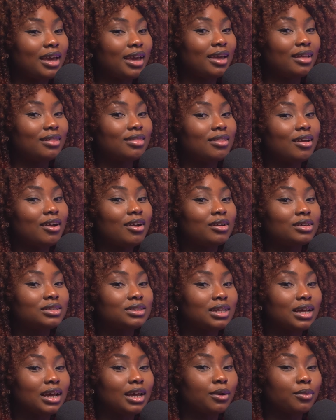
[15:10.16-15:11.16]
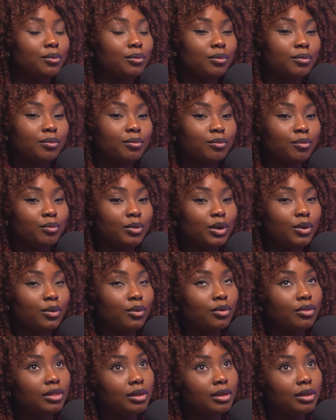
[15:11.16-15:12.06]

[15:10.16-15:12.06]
they there's like we call